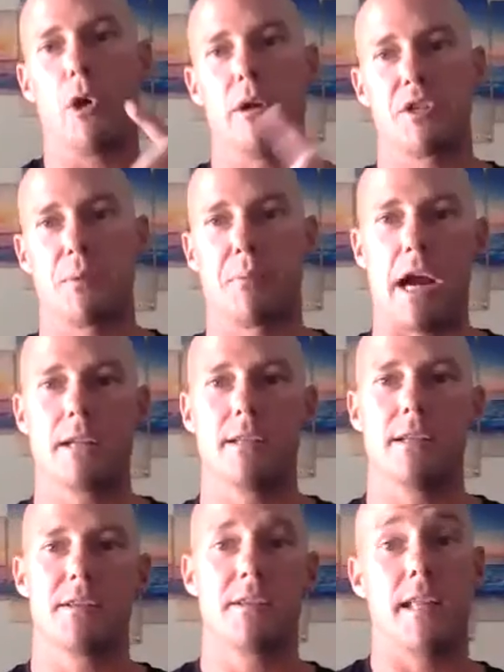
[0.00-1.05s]
who has to
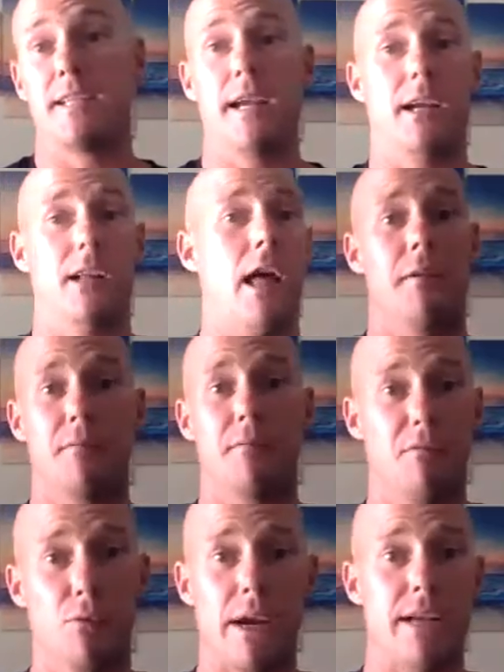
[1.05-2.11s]
practice. They take a lot of
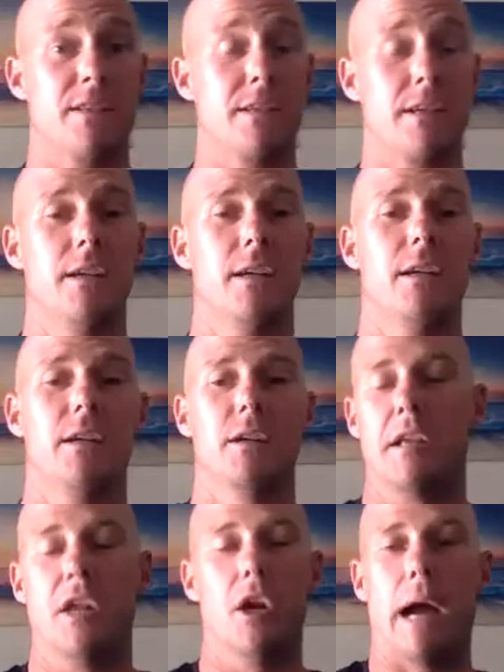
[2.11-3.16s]
risk.
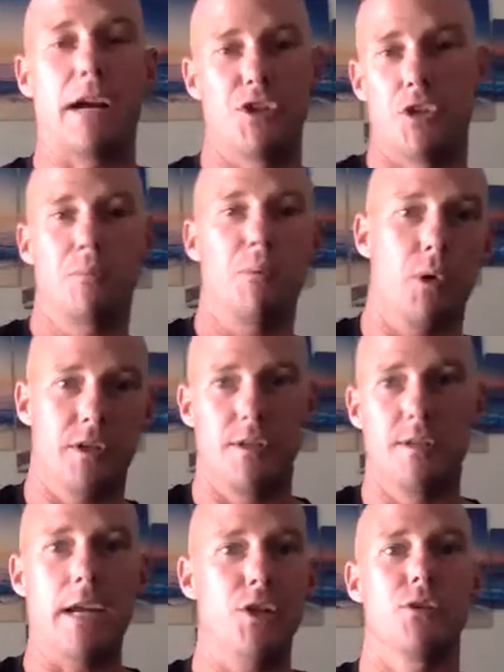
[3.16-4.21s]
You know, action sports is
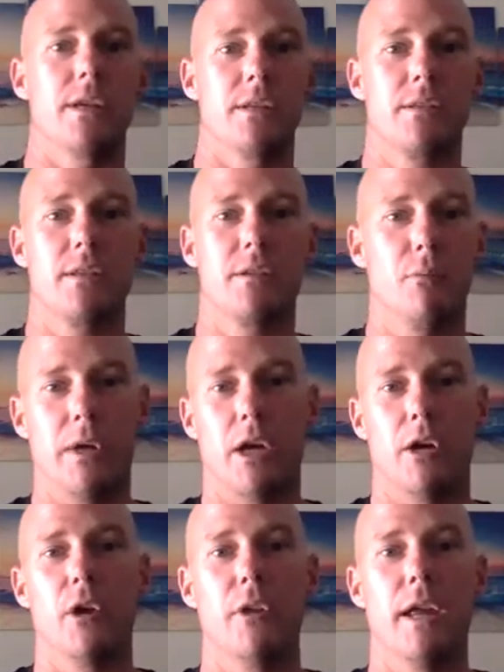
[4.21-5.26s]
dangerous. We all
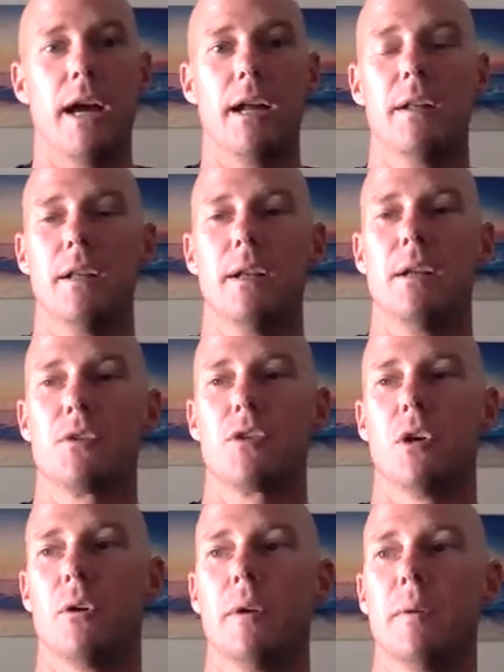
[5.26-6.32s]
know that.
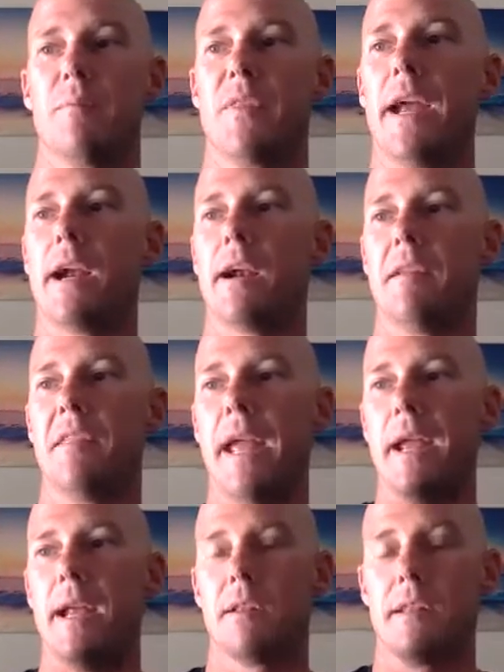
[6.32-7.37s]
So
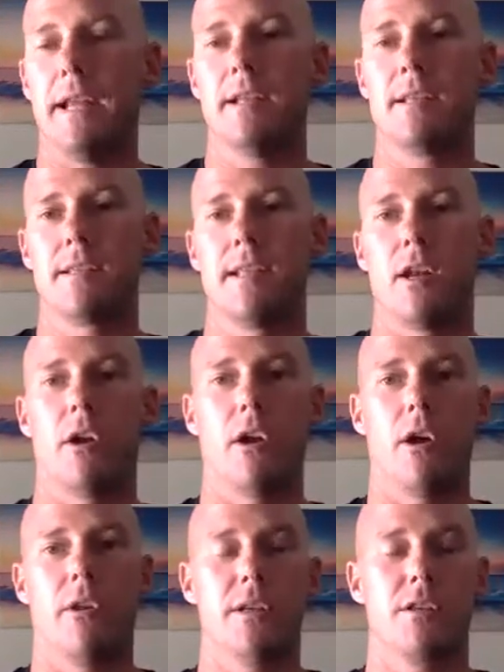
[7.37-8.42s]
they sit on
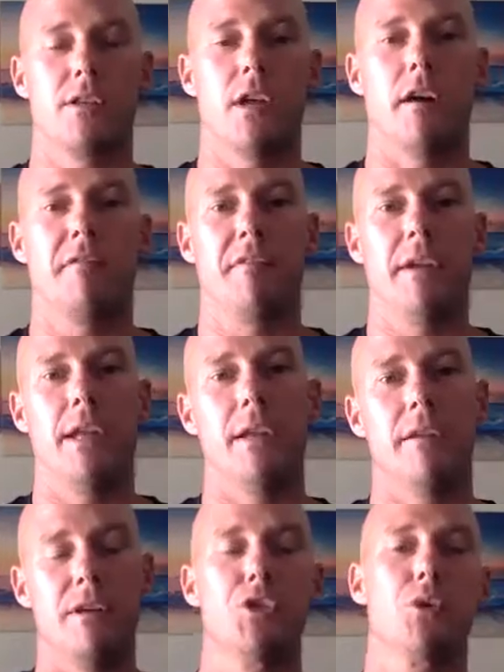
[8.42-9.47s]
all this stuff
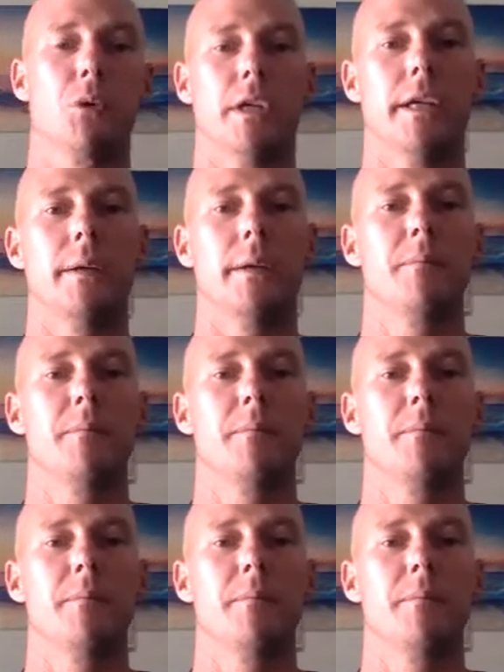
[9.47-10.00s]
individually,